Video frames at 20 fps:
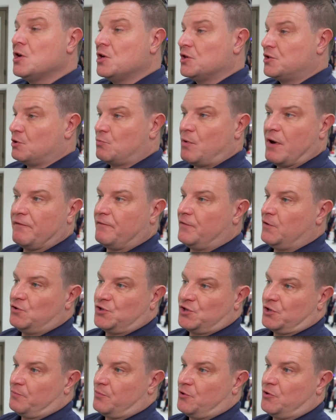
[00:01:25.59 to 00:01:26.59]
so we're
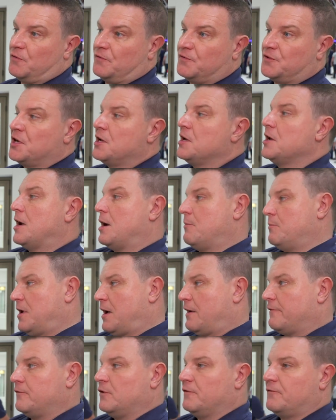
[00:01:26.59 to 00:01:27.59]
future proofed and we
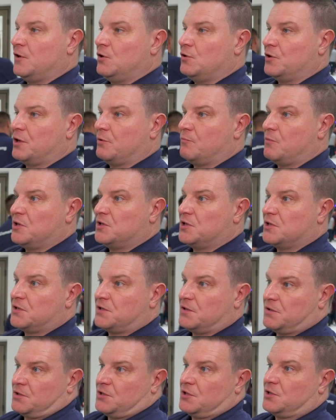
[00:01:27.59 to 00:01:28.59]
have lovely looking windows
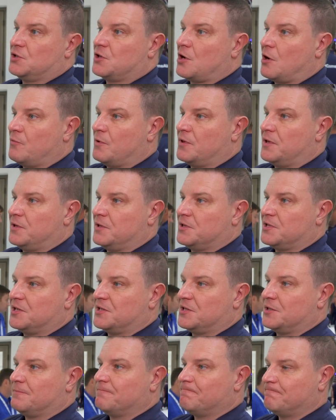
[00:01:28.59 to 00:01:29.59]
to, to, to go within the
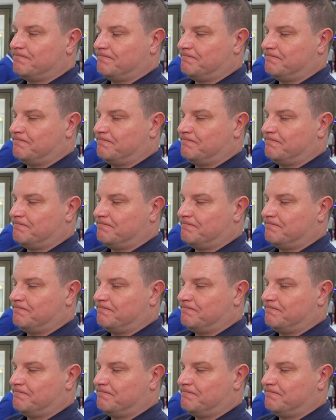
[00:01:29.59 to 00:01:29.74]
system.